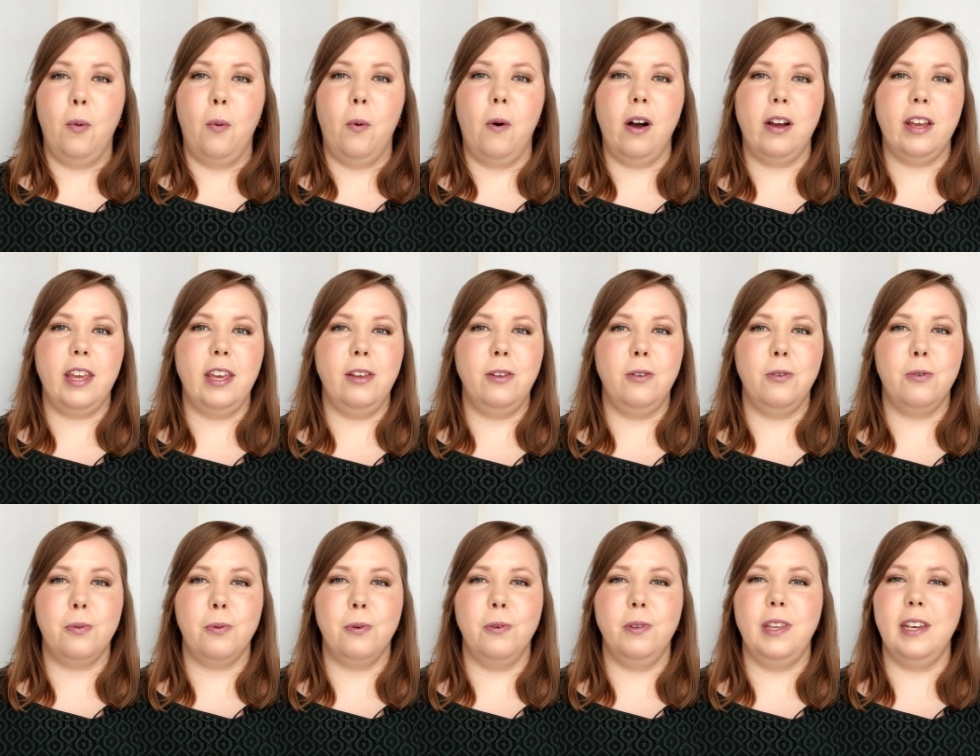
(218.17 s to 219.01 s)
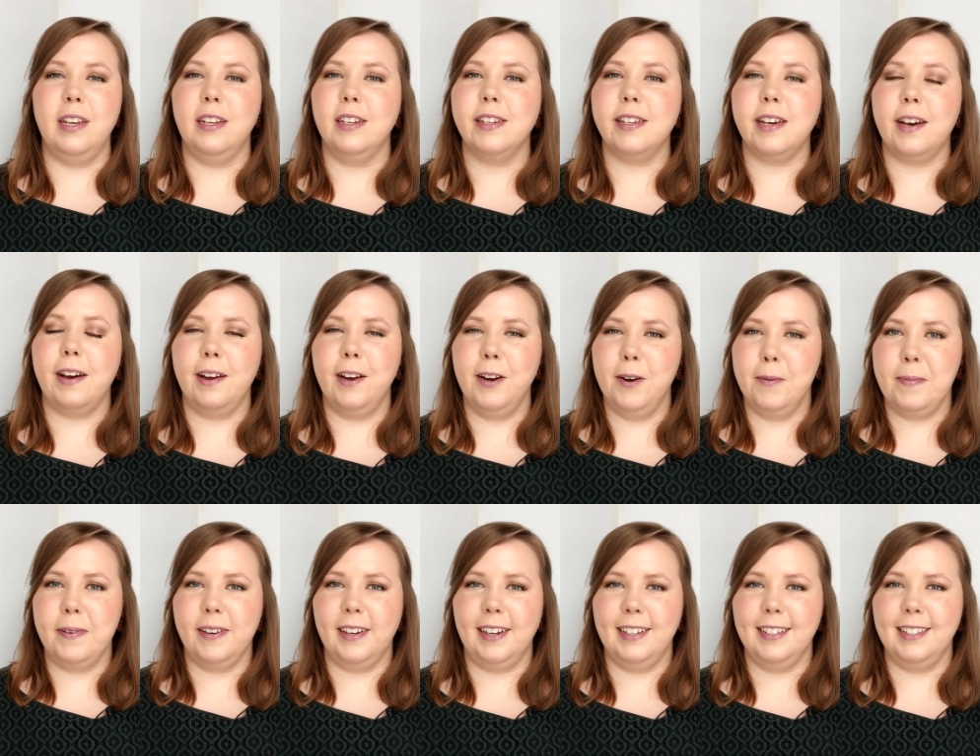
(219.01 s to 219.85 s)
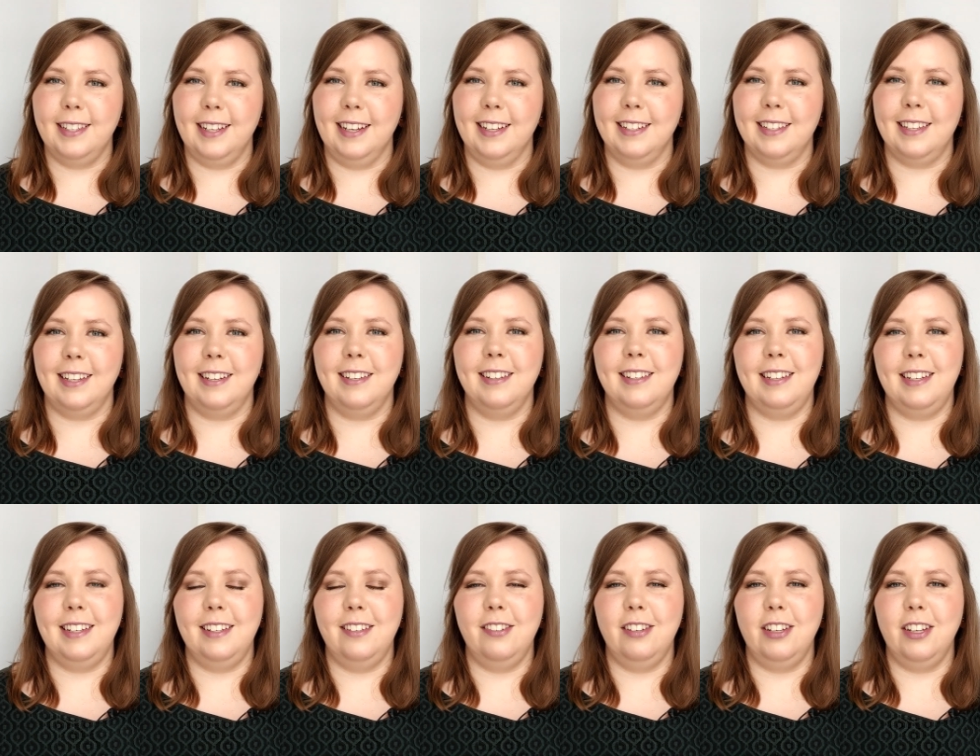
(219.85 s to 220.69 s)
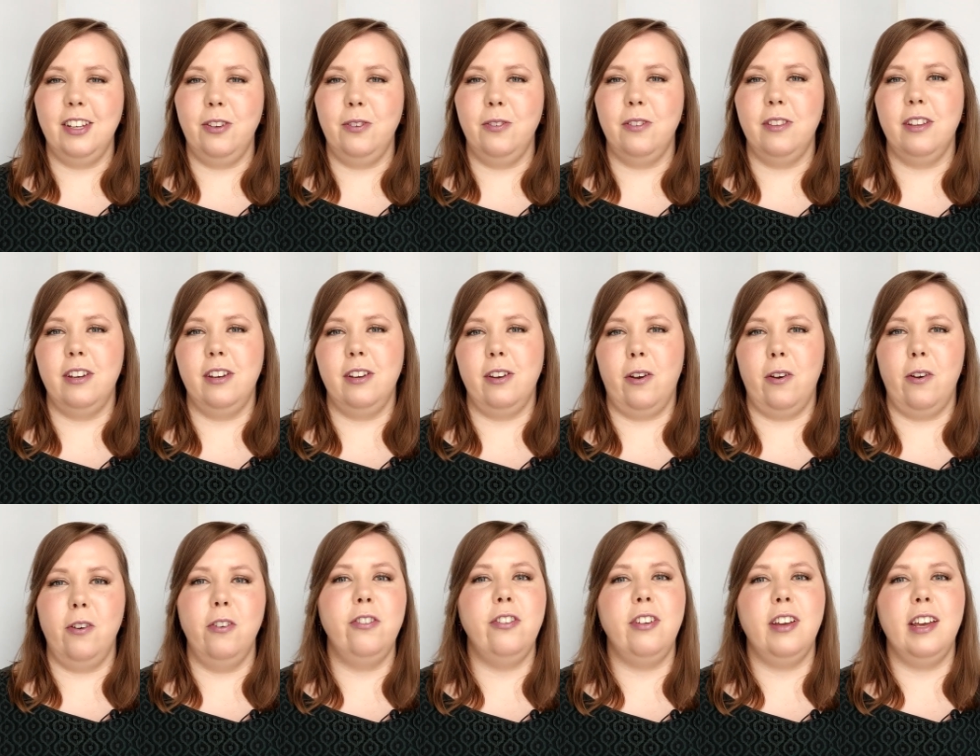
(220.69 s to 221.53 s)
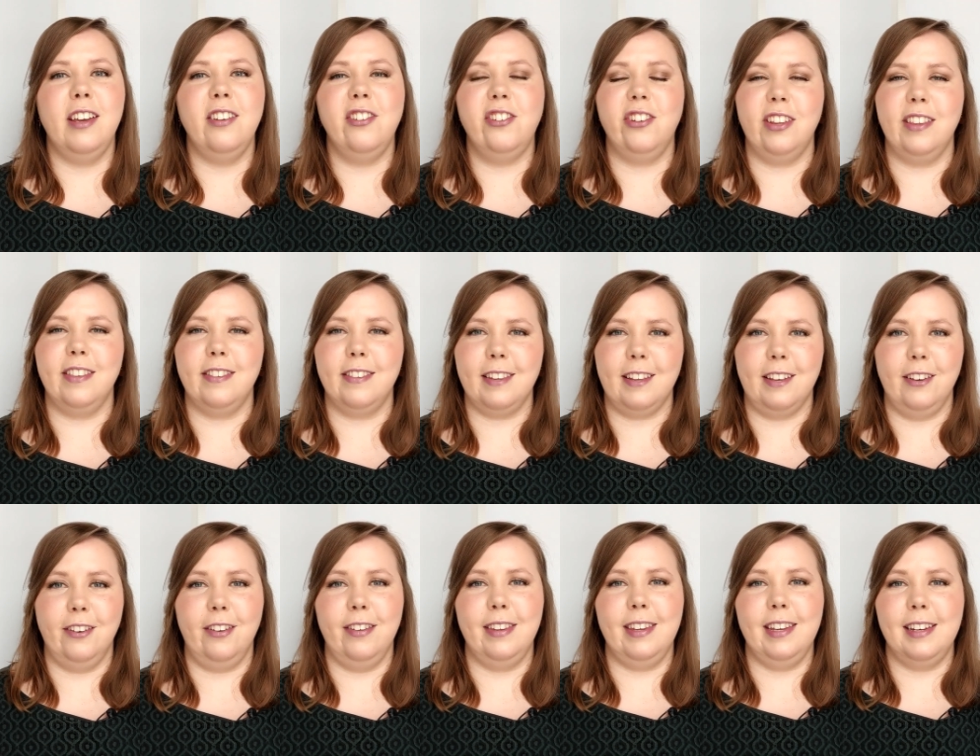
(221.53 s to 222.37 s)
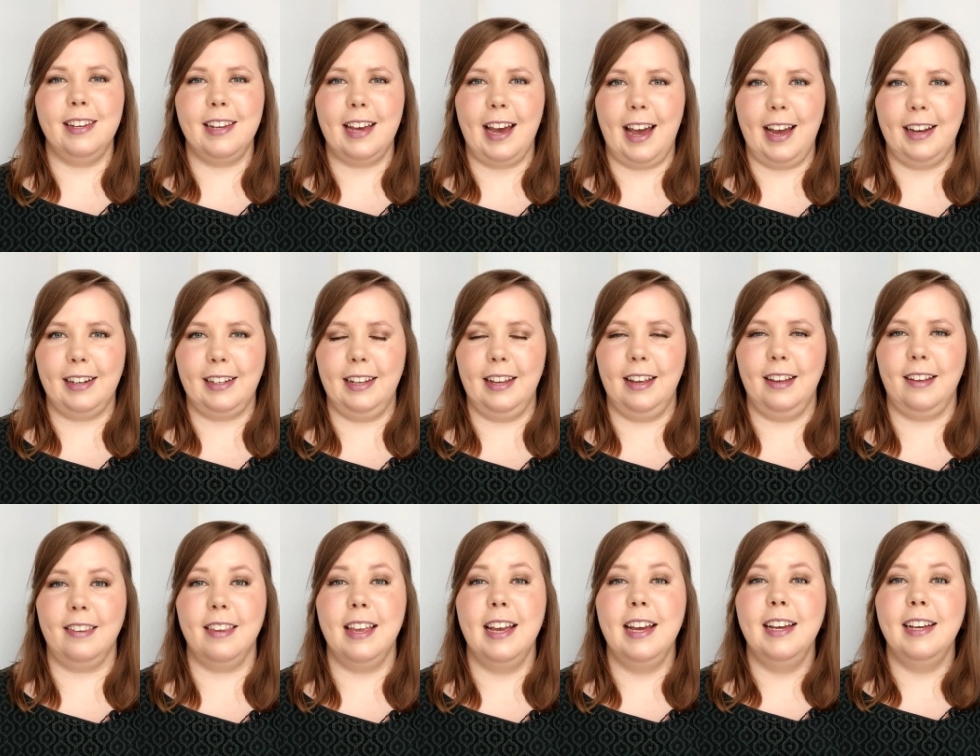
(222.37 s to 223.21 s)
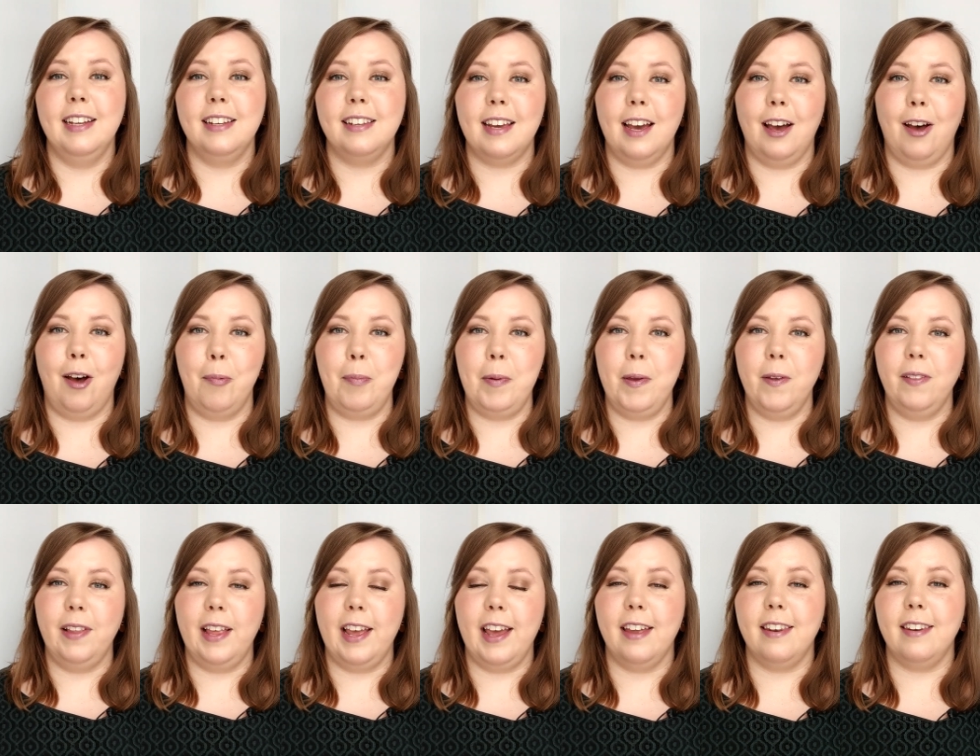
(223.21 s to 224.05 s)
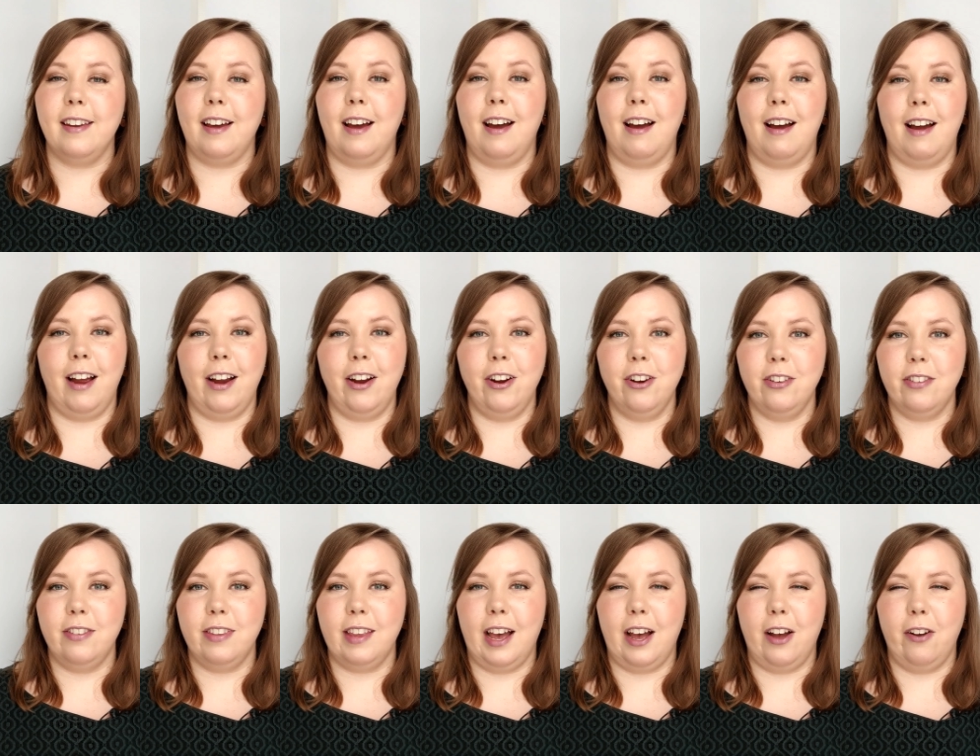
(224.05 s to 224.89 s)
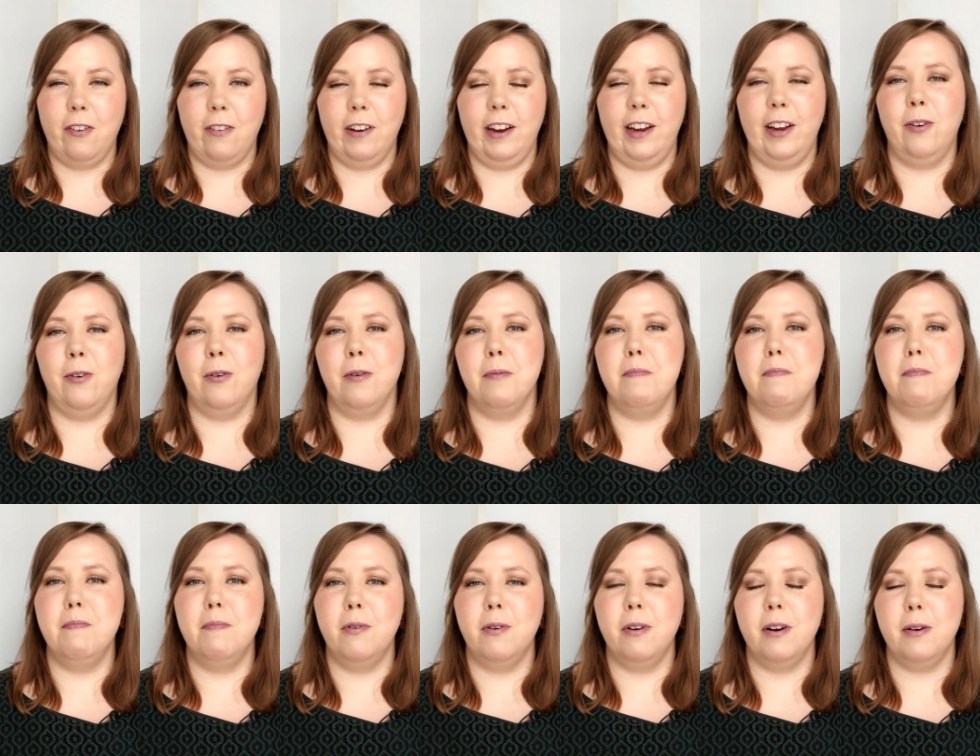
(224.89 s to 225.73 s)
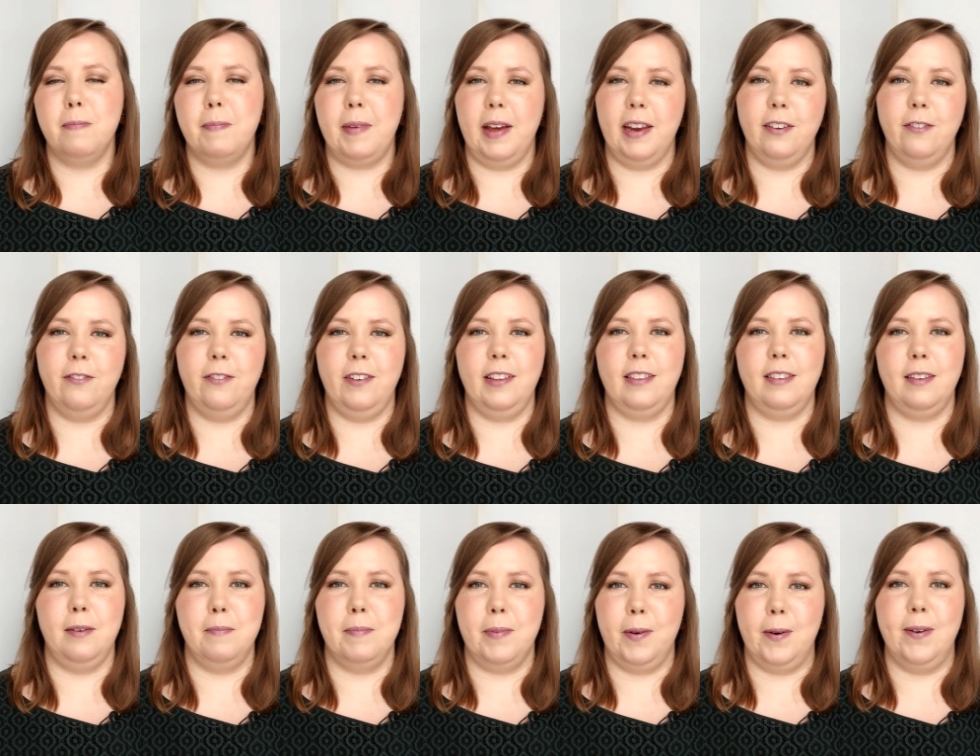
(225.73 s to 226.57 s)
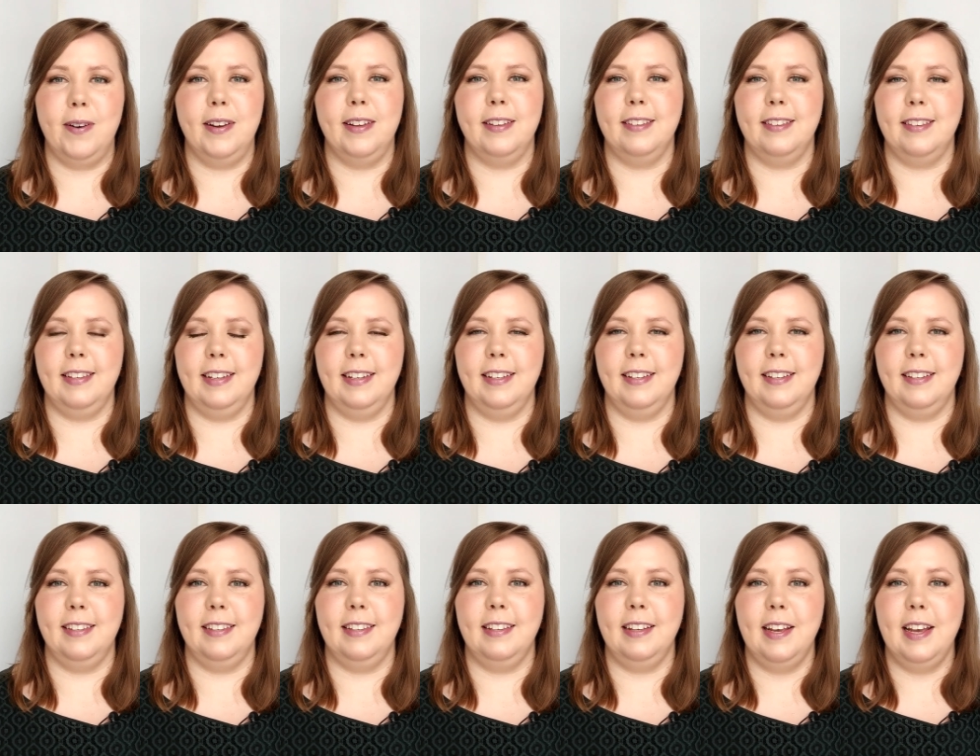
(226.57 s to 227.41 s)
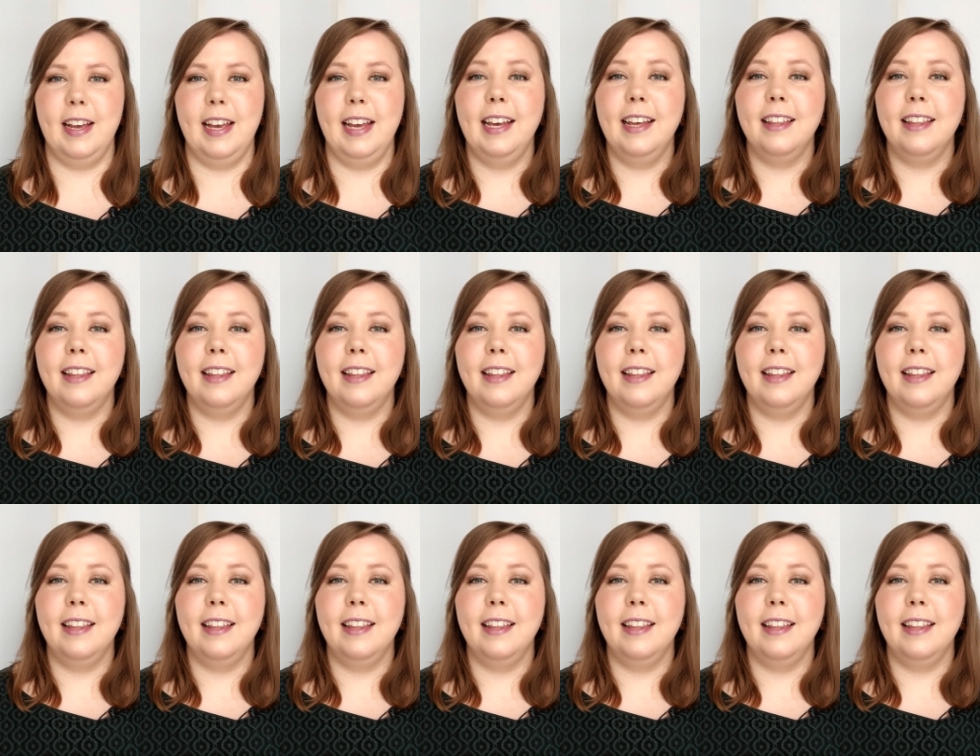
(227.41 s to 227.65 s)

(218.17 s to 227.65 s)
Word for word: walking you through the entire process and teaching you the negotiation skills and tactics to help you land a higher salary or more benefits and bonuses.